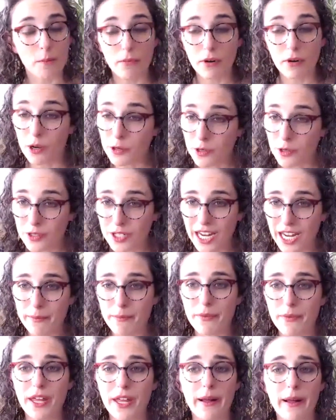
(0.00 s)

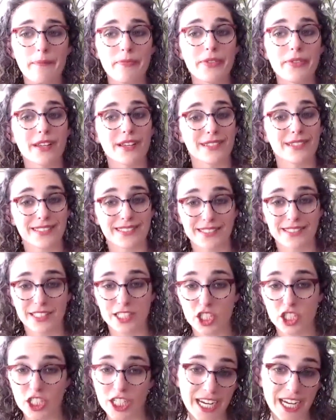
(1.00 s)
prototype them,
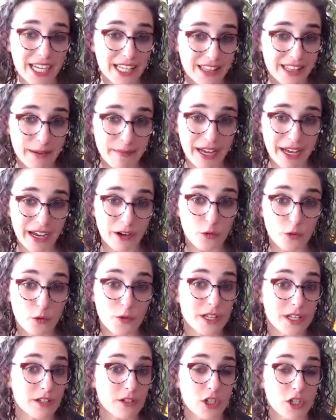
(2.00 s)
check them out,
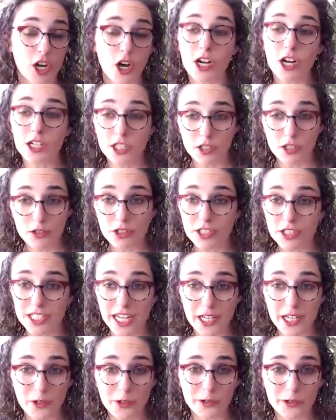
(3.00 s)
talk to your
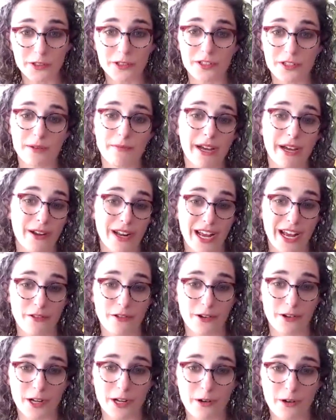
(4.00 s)
stakeholders about how
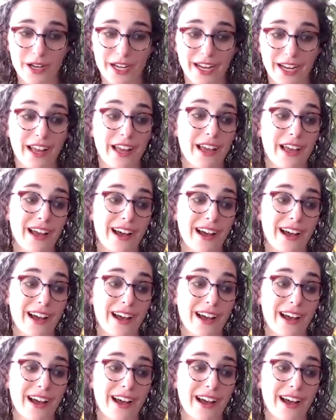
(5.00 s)
they're going,